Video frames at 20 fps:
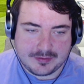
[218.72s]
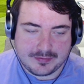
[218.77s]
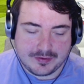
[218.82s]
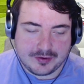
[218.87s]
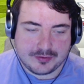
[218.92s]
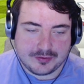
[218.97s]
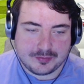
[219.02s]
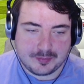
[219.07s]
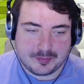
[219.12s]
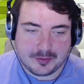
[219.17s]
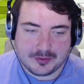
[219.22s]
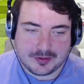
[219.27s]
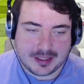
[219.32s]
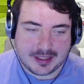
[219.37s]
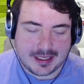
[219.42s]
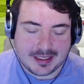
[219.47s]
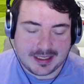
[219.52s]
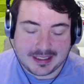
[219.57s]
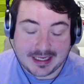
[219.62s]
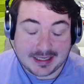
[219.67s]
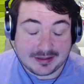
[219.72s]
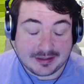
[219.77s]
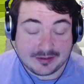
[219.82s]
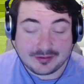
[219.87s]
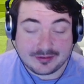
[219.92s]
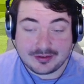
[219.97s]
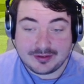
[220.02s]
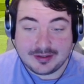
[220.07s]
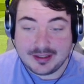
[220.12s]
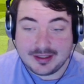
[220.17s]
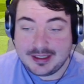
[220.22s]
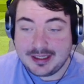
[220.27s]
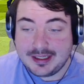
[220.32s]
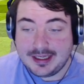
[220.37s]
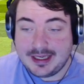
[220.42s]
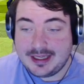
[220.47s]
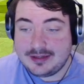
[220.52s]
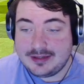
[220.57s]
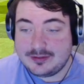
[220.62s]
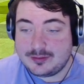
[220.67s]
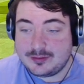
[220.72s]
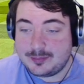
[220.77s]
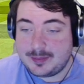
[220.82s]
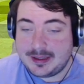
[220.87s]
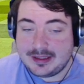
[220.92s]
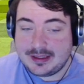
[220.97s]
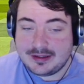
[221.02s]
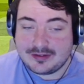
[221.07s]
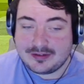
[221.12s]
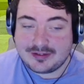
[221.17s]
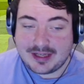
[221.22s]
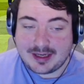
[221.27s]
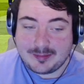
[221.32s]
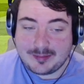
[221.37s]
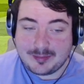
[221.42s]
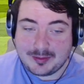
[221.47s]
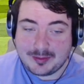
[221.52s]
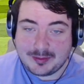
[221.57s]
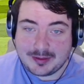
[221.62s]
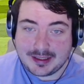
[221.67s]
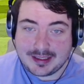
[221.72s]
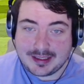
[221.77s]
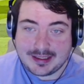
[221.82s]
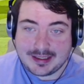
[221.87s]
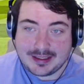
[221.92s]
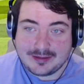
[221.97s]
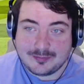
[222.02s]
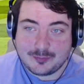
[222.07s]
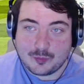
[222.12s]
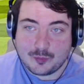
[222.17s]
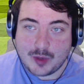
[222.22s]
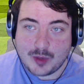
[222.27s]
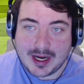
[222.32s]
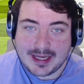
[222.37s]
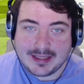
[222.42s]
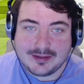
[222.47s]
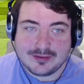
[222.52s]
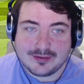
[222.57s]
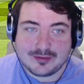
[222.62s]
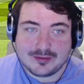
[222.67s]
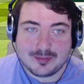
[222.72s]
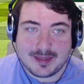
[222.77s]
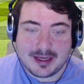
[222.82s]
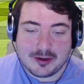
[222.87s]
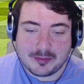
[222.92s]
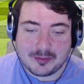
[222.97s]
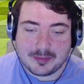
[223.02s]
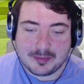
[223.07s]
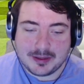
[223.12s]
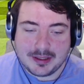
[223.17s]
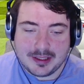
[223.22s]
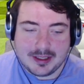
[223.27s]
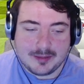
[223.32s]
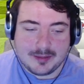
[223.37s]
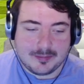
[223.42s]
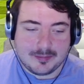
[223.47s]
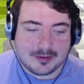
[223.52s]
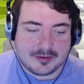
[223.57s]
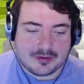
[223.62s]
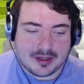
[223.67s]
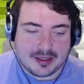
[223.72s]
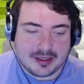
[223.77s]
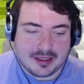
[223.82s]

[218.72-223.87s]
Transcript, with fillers: first bowler and Anderson ends up being the second ball and it winds me up. But uh,